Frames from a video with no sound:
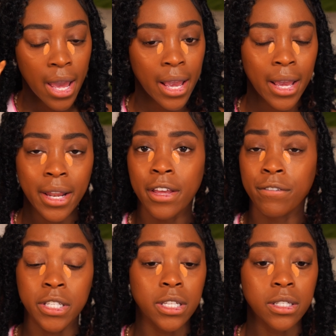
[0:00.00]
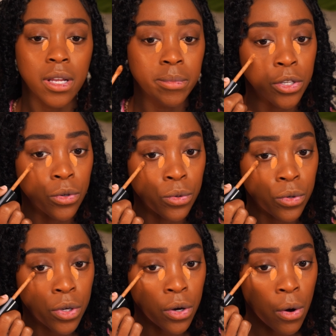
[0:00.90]
And if it's up to you, you
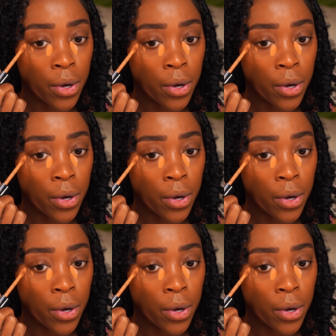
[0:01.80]
can go